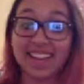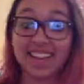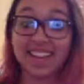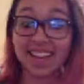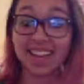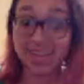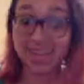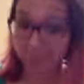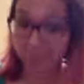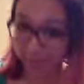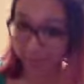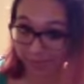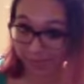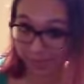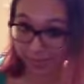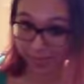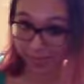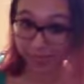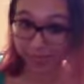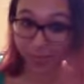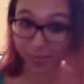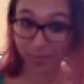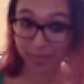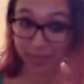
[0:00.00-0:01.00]
have been
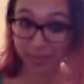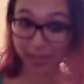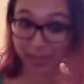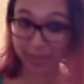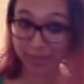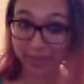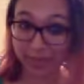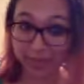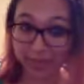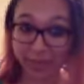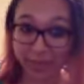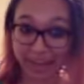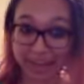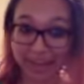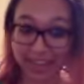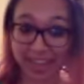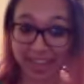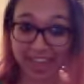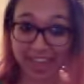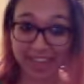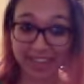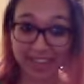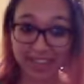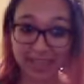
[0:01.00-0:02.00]
working with my
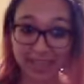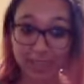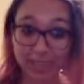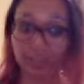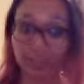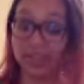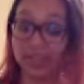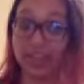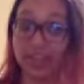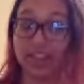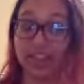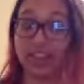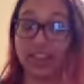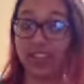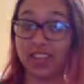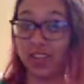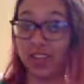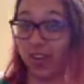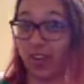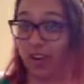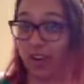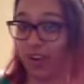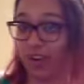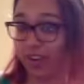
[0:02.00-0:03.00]
cat to perfect the
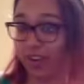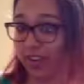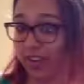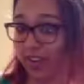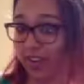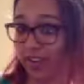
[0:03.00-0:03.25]
art